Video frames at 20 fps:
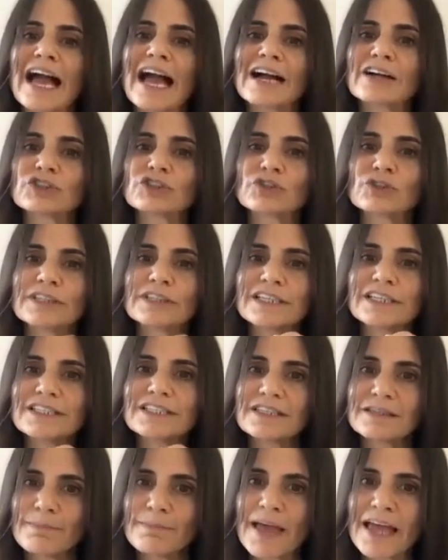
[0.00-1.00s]
actually
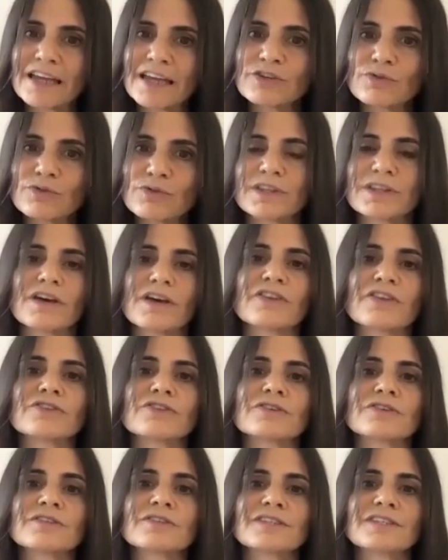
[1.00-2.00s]
spend with
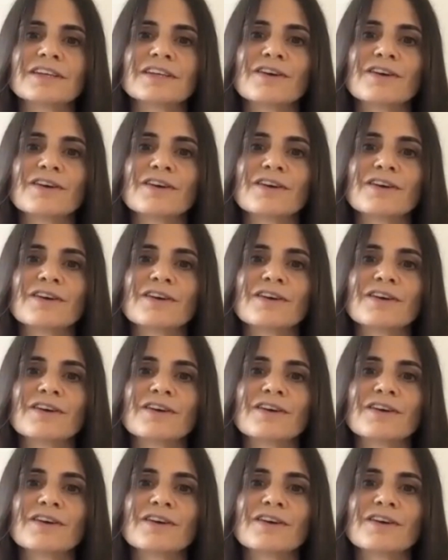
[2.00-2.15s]
others.